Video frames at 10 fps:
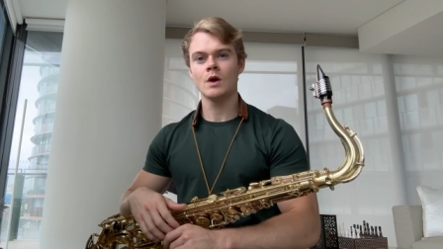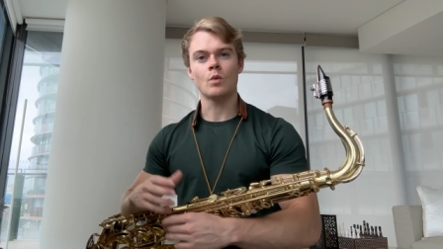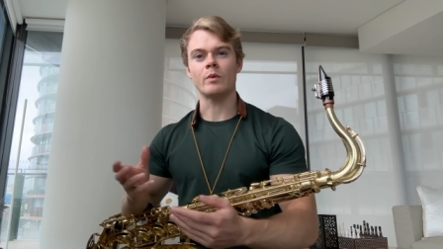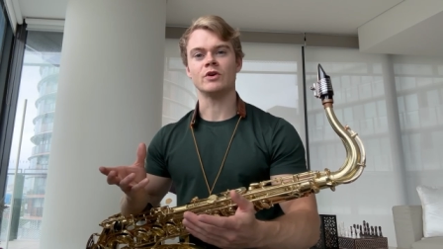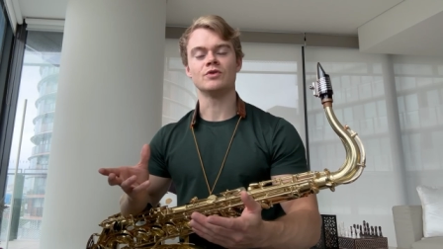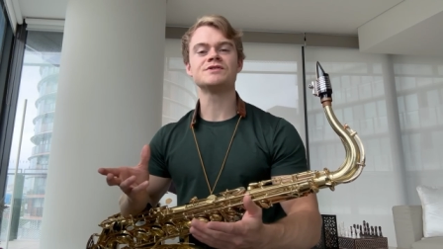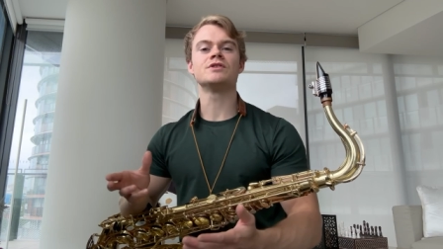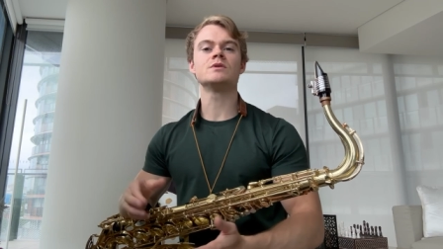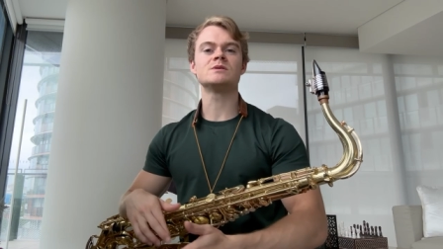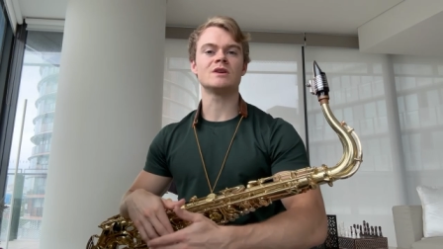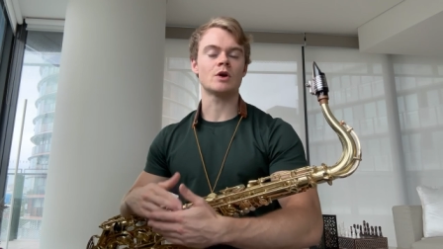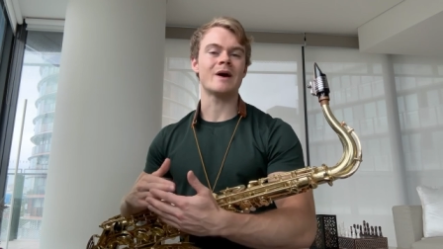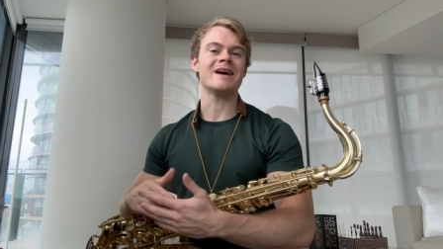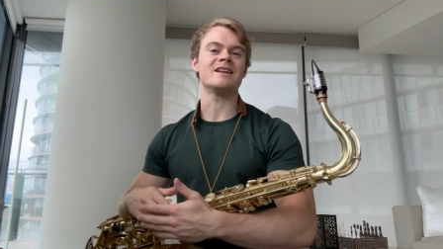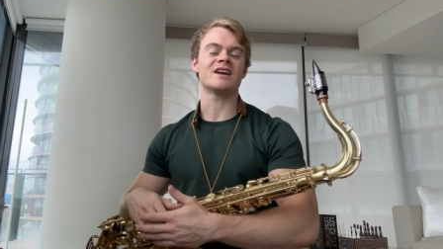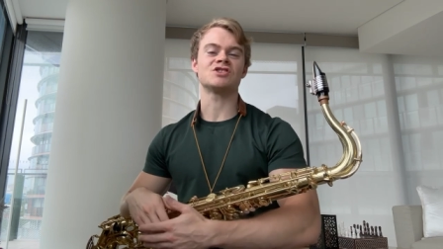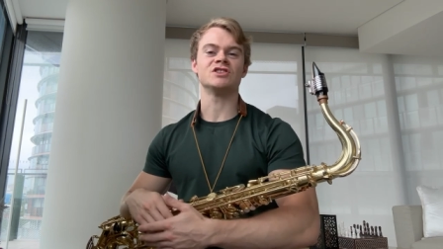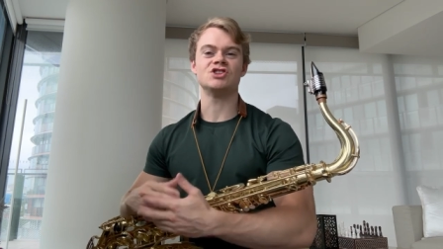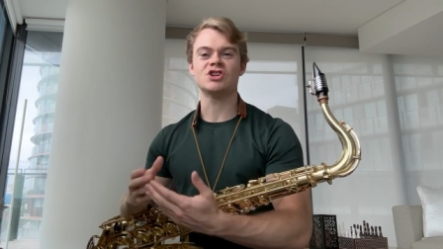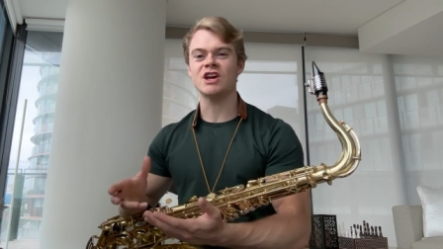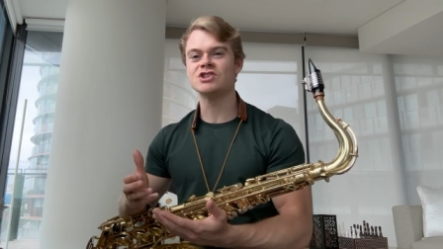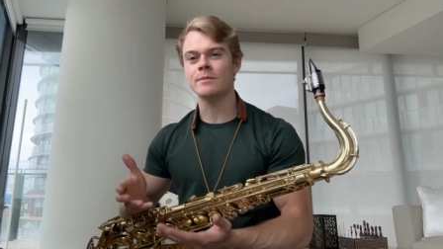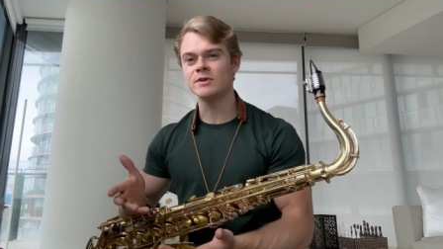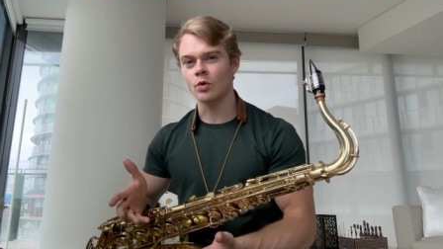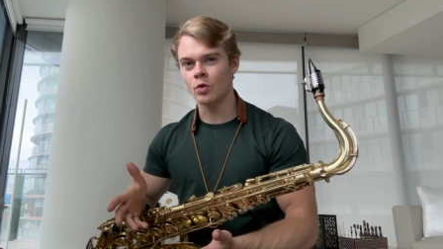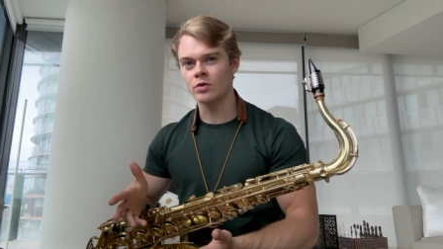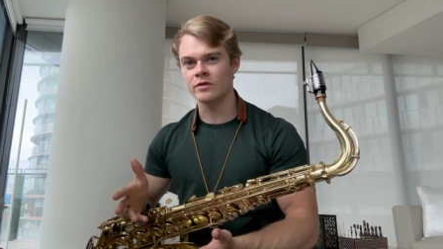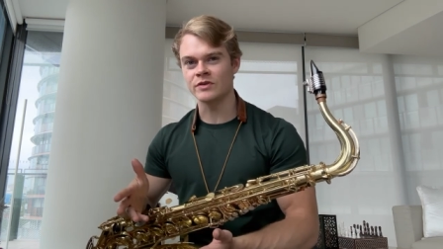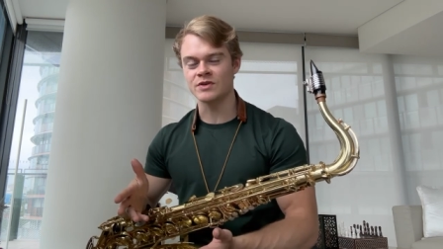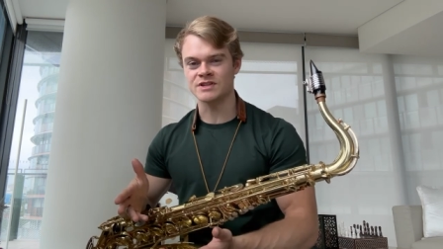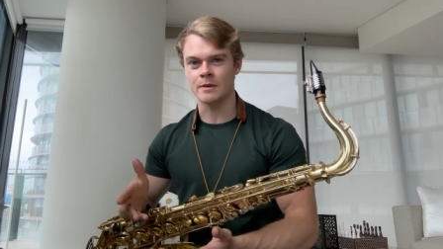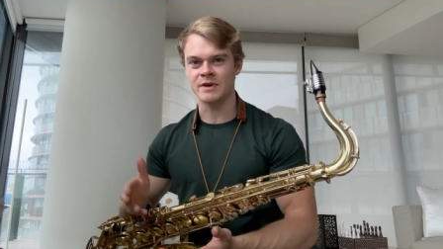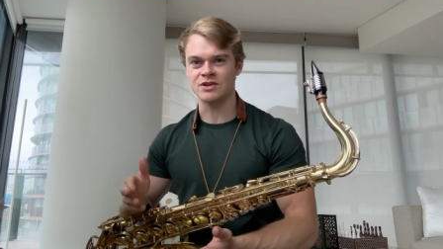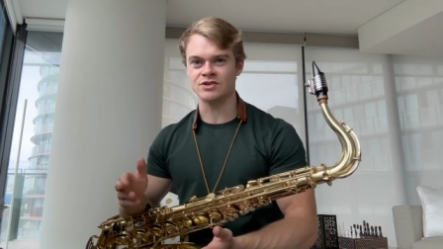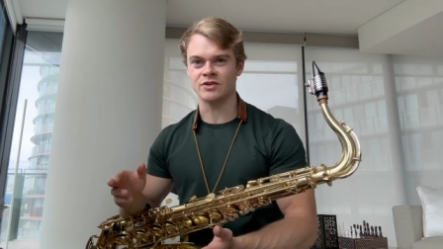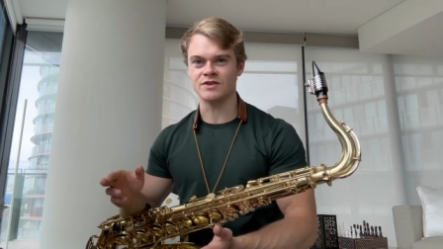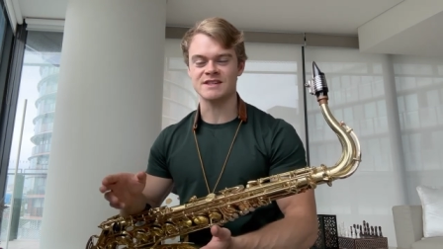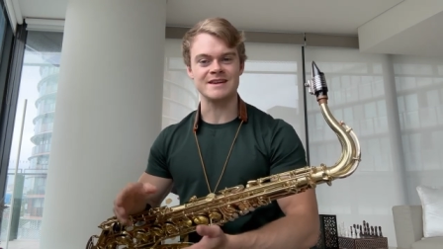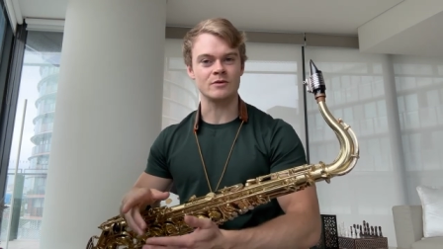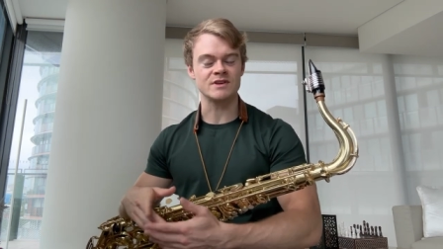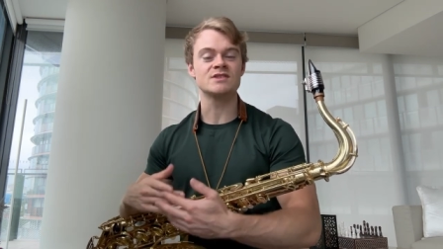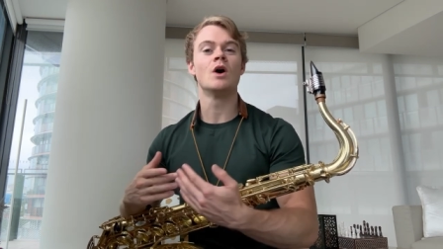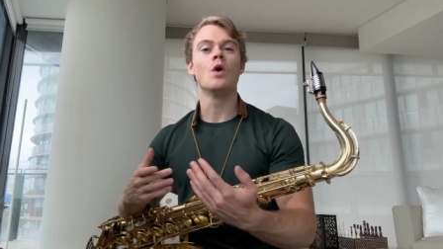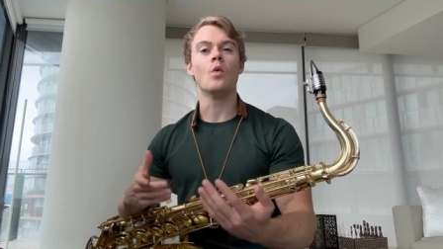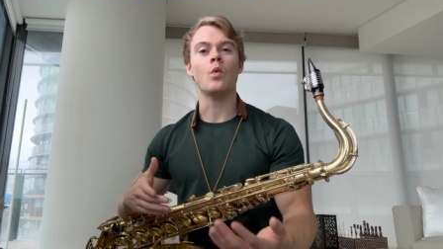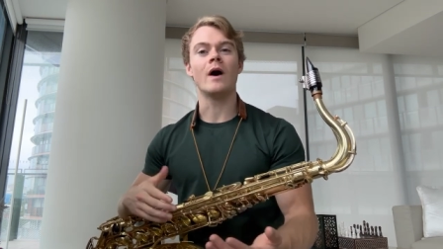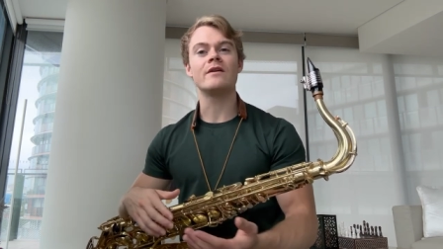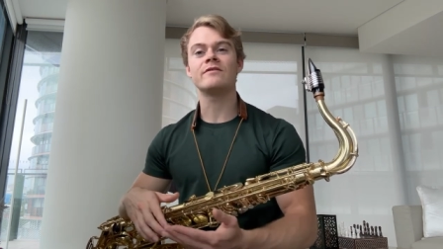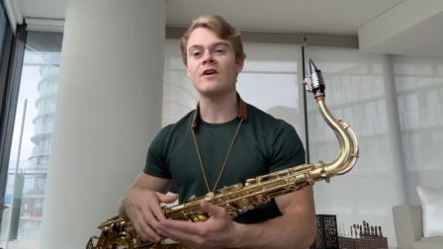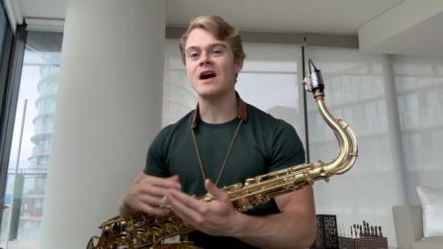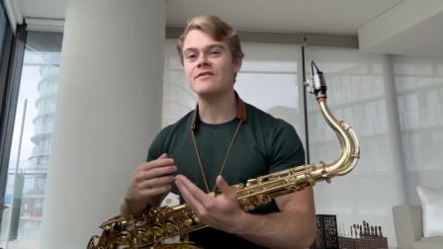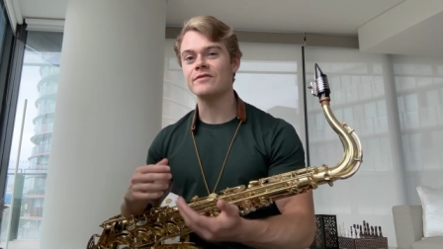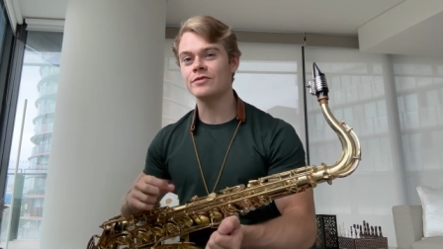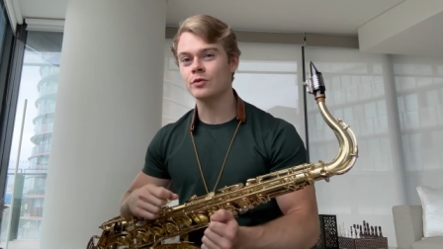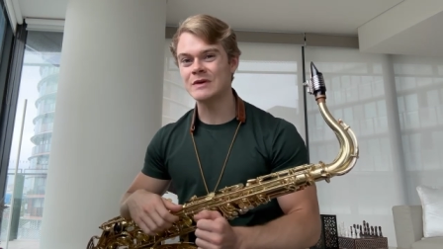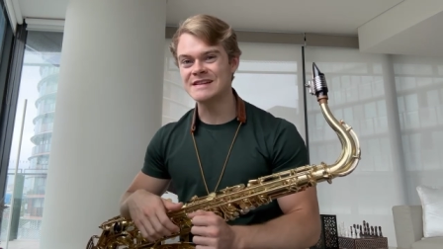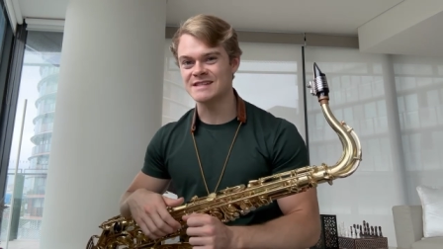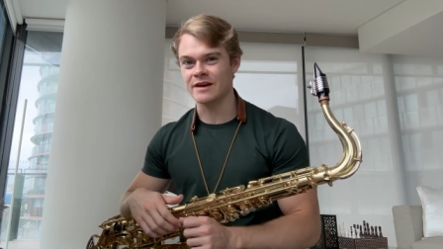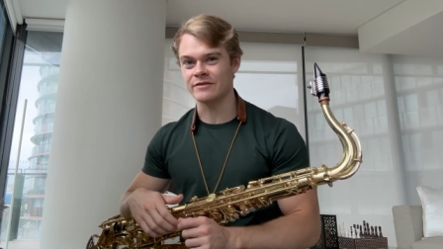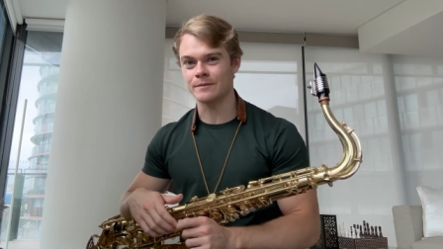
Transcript: What we can also do is we can go ahead and actually change up the order of those arpeggio notes. Here is 1537.